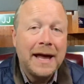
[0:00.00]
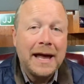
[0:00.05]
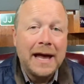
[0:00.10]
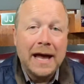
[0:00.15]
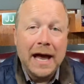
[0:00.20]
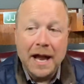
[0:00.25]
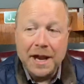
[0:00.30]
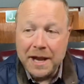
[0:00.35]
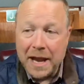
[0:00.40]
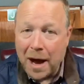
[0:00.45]

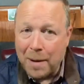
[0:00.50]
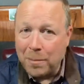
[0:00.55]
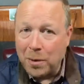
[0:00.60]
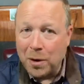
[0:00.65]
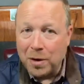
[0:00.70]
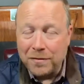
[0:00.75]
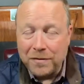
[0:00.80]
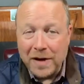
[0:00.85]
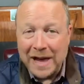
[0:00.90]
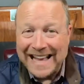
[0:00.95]
a number
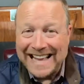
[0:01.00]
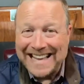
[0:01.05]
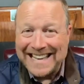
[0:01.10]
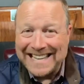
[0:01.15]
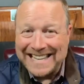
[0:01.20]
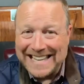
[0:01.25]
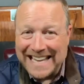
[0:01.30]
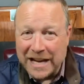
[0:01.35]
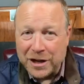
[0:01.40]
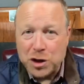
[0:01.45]
of
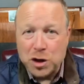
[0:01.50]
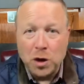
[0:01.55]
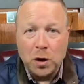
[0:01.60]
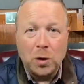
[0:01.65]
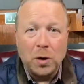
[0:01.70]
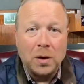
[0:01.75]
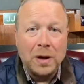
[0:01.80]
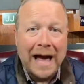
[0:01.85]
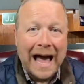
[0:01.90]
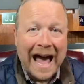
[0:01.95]

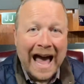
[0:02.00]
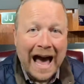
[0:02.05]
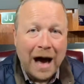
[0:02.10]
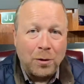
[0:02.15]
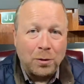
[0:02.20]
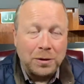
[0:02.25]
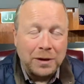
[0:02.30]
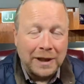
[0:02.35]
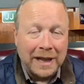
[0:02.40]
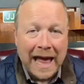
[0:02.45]
additional
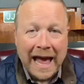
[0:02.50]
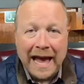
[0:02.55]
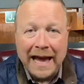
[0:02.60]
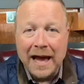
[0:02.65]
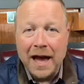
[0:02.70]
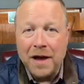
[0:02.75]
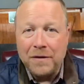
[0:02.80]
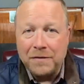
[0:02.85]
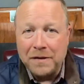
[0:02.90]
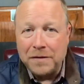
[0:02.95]
outlay
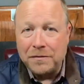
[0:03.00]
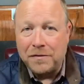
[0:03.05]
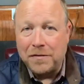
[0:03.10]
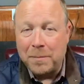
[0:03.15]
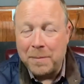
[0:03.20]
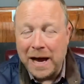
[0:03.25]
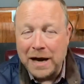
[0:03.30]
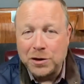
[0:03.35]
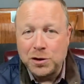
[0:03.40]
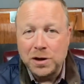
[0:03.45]
of
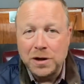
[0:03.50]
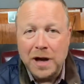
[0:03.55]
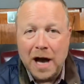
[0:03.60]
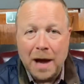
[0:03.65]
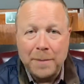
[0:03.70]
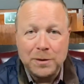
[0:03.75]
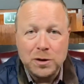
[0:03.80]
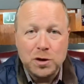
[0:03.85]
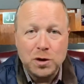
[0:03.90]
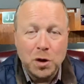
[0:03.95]
information,
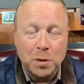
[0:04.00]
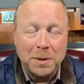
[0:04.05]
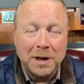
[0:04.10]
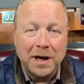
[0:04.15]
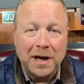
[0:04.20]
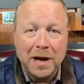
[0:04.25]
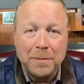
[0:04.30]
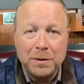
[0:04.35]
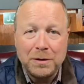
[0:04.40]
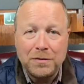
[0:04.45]
I'm assuming
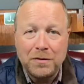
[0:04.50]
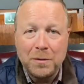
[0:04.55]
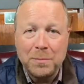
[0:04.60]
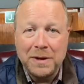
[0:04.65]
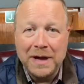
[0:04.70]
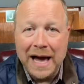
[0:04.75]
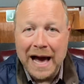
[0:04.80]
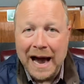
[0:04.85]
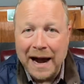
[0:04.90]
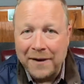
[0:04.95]
coming from
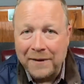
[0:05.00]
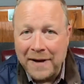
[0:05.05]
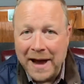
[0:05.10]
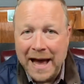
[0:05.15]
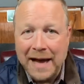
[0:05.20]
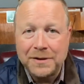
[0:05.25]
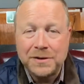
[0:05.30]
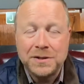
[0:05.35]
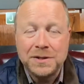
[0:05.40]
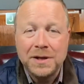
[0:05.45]
the
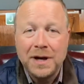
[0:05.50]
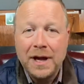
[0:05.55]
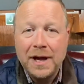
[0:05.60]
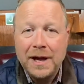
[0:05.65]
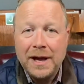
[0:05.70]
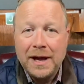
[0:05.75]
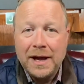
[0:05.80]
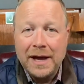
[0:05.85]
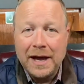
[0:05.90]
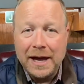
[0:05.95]
IRS,
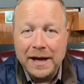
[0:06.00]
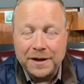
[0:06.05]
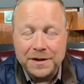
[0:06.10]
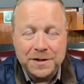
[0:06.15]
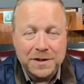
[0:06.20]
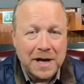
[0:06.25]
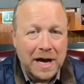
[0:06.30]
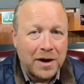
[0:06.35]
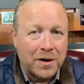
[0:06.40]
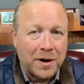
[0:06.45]

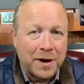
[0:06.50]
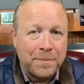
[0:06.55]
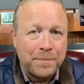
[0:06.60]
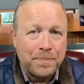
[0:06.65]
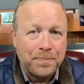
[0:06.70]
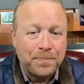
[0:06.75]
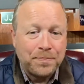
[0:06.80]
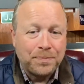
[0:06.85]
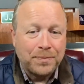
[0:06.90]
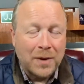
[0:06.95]
etc.
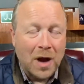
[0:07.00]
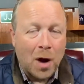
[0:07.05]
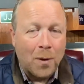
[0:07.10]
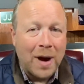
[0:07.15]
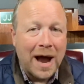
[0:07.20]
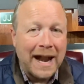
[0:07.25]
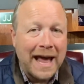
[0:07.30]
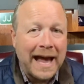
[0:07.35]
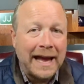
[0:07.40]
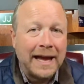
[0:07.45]
All
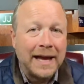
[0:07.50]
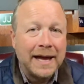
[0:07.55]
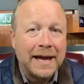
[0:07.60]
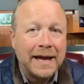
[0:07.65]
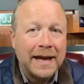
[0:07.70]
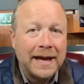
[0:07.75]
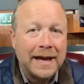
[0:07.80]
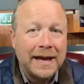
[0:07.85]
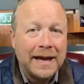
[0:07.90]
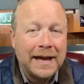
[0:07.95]
right, hey,
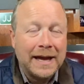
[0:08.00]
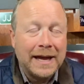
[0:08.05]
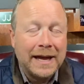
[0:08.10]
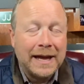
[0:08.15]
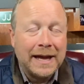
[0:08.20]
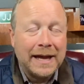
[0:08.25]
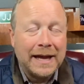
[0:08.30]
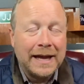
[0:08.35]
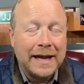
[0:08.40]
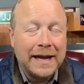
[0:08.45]

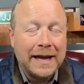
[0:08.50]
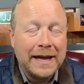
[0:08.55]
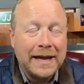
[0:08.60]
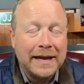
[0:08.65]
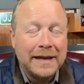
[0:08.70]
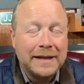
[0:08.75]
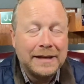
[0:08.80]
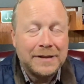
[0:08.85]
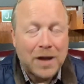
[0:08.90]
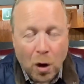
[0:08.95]

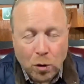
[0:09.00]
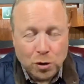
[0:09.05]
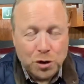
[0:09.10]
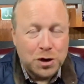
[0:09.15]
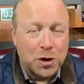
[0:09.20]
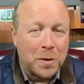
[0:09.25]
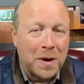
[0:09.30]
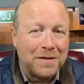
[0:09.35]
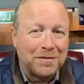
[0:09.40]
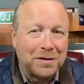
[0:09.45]
don't
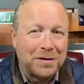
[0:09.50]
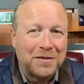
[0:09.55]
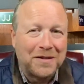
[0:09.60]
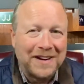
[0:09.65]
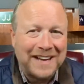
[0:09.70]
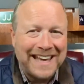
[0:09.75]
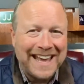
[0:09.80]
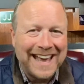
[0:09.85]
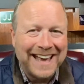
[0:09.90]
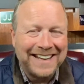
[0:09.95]
you ever
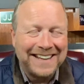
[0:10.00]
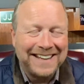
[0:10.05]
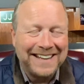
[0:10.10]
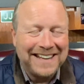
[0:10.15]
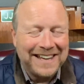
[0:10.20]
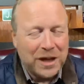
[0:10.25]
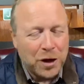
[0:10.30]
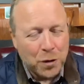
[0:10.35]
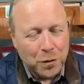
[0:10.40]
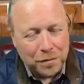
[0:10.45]
forget,
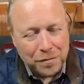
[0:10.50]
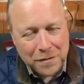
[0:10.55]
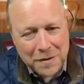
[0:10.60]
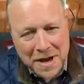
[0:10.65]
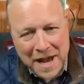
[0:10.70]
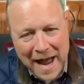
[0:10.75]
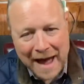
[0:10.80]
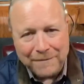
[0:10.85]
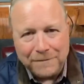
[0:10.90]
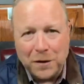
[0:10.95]
you've
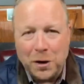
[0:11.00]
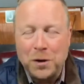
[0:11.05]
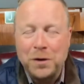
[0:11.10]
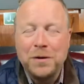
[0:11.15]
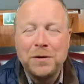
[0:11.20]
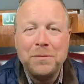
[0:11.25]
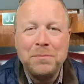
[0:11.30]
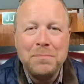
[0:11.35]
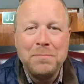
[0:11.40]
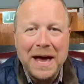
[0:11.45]
never
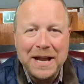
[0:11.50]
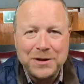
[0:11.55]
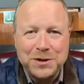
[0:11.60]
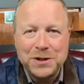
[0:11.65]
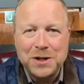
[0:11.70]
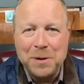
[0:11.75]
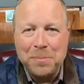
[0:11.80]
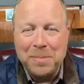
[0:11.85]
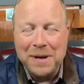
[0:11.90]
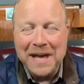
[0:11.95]
met a
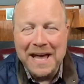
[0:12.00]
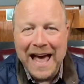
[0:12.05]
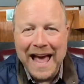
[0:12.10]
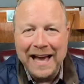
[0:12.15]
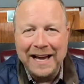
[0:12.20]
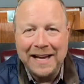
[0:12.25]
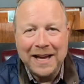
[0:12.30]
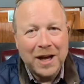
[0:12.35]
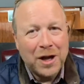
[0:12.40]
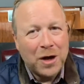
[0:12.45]

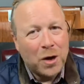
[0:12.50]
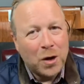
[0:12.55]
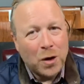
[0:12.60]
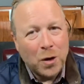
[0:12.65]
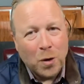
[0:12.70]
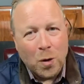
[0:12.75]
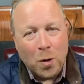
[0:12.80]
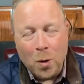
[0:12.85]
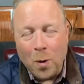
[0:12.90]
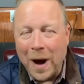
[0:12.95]
CPA
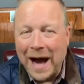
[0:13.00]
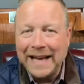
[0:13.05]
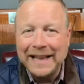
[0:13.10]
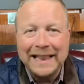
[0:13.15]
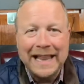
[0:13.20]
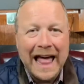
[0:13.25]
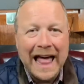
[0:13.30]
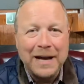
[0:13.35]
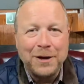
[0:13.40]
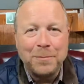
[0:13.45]
quite
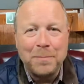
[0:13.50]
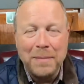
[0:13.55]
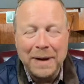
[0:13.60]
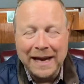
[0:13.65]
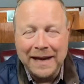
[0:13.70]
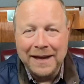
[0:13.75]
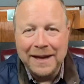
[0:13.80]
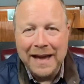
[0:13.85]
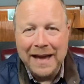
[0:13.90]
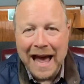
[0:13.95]
like
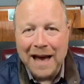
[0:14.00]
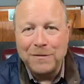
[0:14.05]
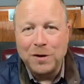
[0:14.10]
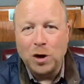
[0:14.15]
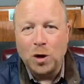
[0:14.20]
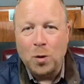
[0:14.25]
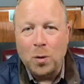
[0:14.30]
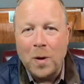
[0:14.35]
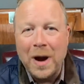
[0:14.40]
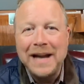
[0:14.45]
me. Have a
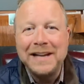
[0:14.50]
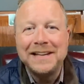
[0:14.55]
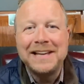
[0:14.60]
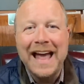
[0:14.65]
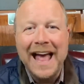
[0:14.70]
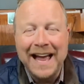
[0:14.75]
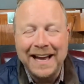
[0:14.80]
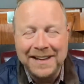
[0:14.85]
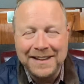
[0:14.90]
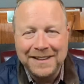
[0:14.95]
great
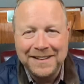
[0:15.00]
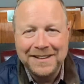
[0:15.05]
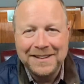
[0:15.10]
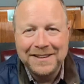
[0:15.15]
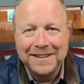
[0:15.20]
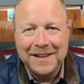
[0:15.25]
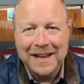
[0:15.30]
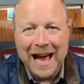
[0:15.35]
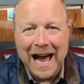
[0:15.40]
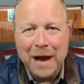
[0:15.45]
day.
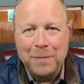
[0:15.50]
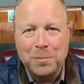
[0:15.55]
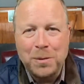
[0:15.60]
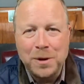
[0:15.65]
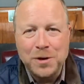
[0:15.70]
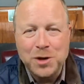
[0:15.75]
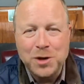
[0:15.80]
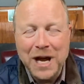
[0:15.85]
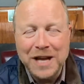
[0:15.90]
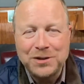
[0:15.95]
I
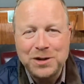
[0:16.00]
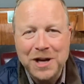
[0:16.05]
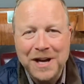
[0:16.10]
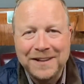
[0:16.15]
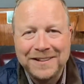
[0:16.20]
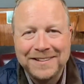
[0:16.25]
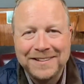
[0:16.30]
appreciate you.